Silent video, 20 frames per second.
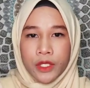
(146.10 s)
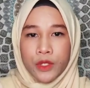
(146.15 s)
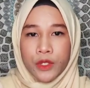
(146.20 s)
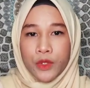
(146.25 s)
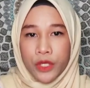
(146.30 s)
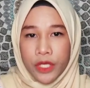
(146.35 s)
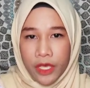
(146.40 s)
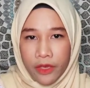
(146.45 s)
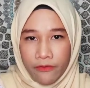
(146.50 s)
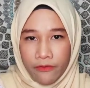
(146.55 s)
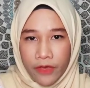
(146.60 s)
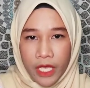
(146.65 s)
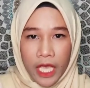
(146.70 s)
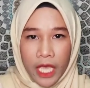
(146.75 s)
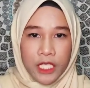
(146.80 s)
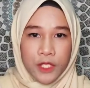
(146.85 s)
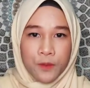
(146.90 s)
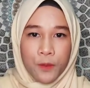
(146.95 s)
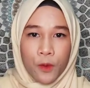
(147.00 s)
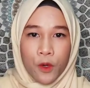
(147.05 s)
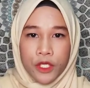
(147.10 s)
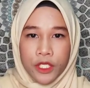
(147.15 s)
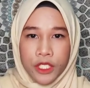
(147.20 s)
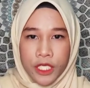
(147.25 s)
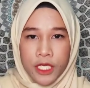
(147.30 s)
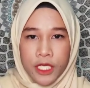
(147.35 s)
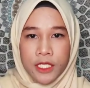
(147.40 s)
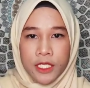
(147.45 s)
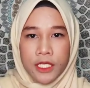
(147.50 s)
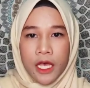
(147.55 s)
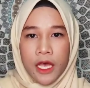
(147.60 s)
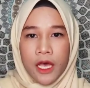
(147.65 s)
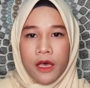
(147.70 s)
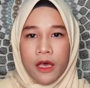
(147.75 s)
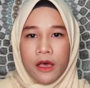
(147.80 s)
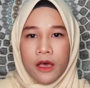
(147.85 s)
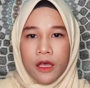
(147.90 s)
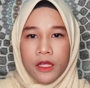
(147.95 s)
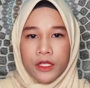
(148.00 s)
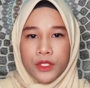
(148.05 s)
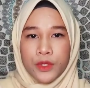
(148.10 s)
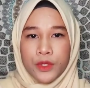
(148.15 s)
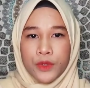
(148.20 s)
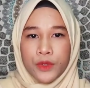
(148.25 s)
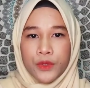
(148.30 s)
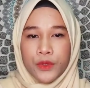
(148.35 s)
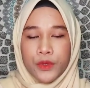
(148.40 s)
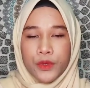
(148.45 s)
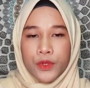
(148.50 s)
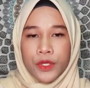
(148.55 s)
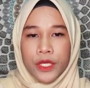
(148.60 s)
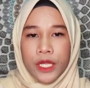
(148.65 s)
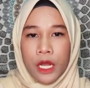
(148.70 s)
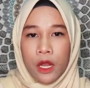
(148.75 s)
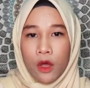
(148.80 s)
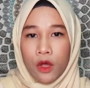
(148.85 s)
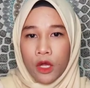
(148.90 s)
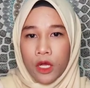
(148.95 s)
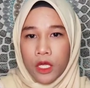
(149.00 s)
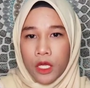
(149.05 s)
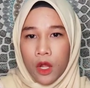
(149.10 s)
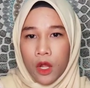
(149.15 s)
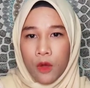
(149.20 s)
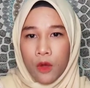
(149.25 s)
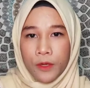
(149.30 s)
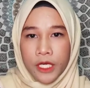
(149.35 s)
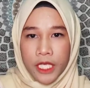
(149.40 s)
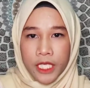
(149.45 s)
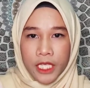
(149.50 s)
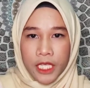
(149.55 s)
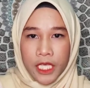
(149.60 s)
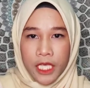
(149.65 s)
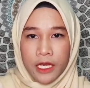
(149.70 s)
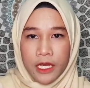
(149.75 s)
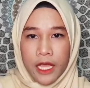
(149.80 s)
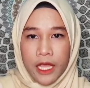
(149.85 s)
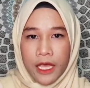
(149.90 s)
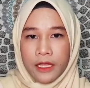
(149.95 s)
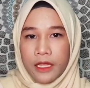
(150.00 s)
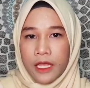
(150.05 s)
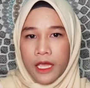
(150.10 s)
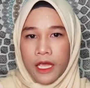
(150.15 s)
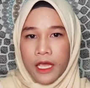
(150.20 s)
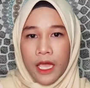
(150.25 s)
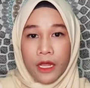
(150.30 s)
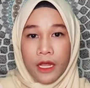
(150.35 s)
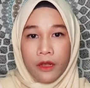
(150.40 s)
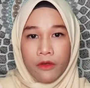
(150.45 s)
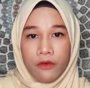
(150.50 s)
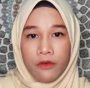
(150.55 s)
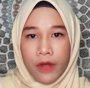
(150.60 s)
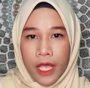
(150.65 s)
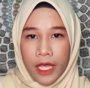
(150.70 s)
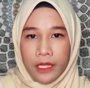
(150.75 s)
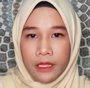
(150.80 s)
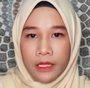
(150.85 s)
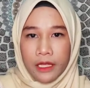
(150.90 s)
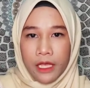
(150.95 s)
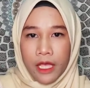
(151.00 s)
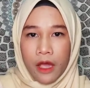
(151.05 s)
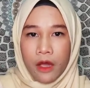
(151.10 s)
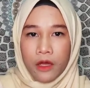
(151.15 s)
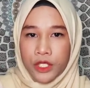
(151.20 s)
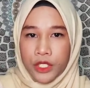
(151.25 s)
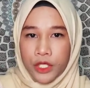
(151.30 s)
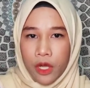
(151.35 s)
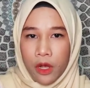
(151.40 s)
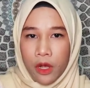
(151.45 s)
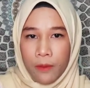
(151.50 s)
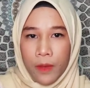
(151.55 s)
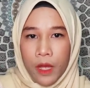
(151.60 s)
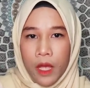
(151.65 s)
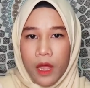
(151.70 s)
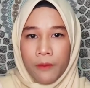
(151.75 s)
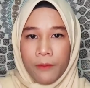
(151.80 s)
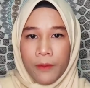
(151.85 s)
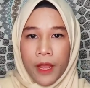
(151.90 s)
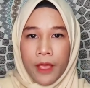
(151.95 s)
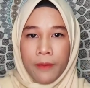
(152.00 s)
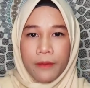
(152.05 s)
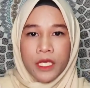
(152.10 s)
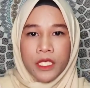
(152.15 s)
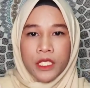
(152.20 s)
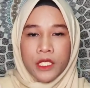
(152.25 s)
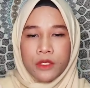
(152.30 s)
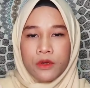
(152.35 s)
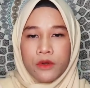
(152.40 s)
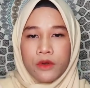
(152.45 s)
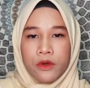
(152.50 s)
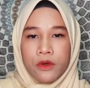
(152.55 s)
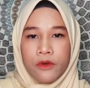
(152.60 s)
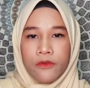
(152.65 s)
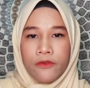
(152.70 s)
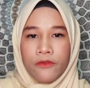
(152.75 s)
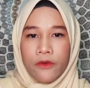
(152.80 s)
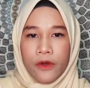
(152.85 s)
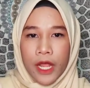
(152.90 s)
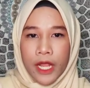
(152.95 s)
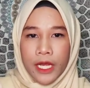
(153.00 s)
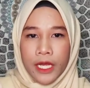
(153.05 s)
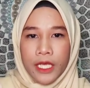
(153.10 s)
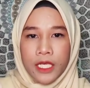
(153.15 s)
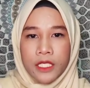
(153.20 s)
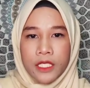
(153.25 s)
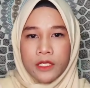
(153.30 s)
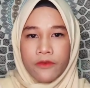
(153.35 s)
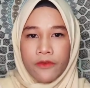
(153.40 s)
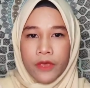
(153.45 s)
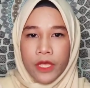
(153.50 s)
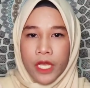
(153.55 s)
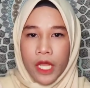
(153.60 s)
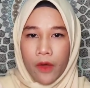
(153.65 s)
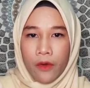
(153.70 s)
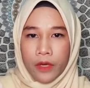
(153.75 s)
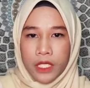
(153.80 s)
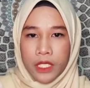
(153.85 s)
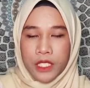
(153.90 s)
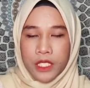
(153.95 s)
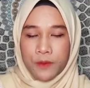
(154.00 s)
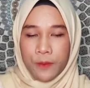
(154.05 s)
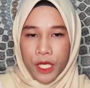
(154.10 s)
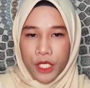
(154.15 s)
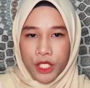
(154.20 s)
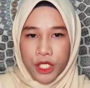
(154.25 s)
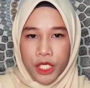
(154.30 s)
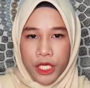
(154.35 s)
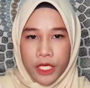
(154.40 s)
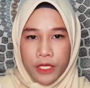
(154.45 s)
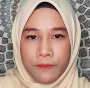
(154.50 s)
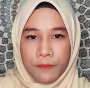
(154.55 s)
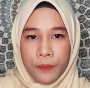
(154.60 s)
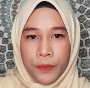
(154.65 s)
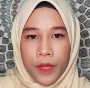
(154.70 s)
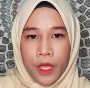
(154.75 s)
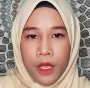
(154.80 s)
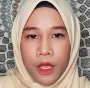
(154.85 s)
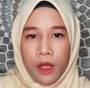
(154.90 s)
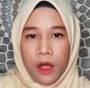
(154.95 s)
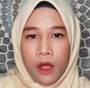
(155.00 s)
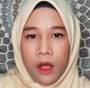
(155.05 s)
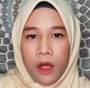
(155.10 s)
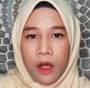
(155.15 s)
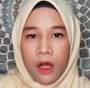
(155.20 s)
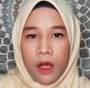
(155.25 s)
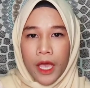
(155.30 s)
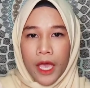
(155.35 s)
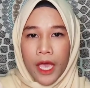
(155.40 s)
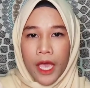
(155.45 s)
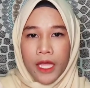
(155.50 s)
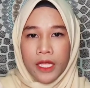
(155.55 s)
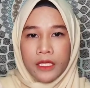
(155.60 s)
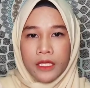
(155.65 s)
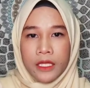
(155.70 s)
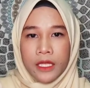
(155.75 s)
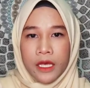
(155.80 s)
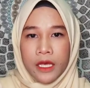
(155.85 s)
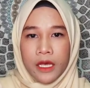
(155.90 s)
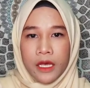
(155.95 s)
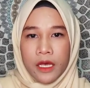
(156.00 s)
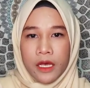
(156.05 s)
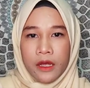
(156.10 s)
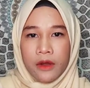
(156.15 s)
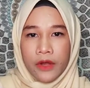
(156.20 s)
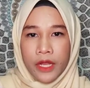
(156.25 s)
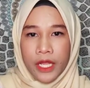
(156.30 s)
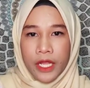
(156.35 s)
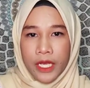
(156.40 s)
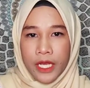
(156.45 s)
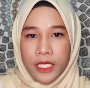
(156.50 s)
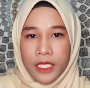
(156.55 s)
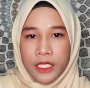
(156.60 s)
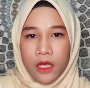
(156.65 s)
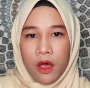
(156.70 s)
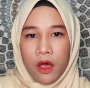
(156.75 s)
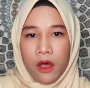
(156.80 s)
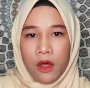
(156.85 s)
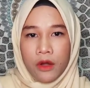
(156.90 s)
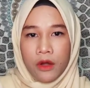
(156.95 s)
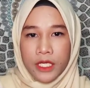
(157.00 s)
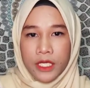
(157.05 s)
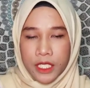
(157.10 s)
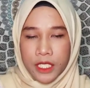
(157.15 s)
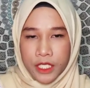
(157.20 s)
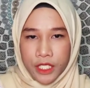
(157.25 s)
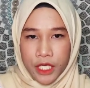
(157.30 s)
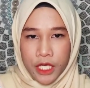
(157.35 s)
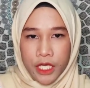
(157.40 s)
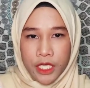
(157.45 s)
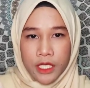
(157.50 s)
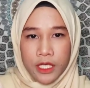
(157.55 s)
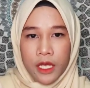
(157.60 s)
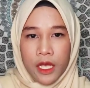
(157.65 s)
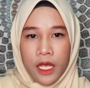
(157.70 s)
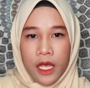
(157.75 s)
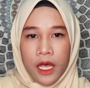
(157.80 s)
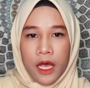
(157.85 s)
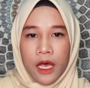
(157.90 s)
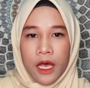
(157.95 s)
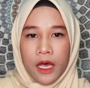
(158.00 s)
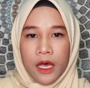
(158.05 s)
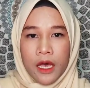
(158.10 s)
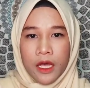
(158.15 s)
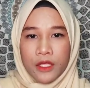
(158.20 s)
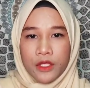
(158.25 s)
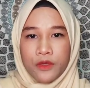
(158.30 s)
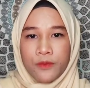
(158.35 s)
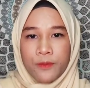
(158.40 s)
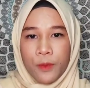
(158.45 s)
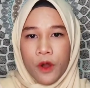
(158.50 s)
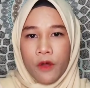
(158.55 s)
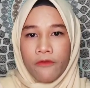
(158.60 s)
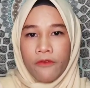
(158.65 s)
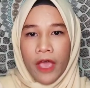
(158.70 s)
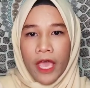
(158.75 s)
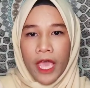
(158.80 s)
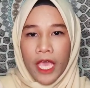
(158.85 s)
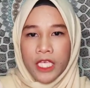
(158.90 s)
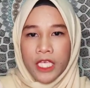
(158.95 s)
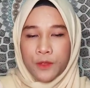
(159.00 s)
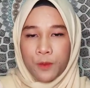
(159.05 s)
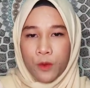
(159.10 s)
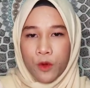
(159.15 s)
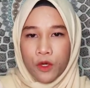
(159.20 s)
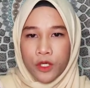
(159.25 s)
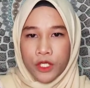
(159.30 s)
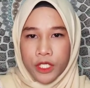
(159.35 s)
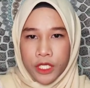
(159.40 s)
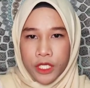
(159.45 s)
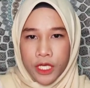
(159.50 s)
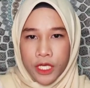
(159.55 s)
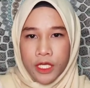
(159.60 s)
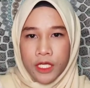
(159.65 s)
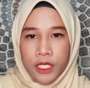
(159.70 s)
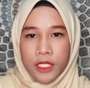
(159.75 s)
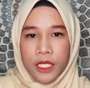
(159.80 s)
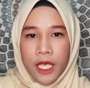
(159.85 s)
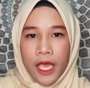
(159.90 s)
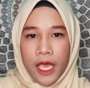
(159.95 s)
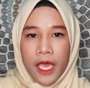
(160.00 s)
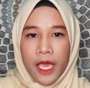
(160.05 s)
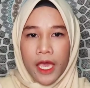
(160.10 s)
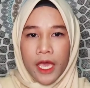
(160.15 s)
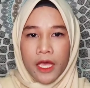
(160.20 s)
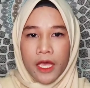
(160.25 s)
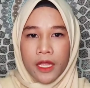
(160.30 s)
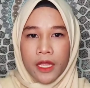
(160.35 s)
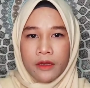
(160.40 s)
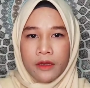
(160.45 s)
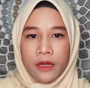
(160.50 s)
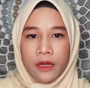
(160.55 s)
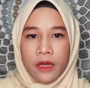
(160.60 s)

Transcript: giving exposures to the local community that they cannot rent their shop premise to foreigners without inspection. And the readers or researchers to provide exposures and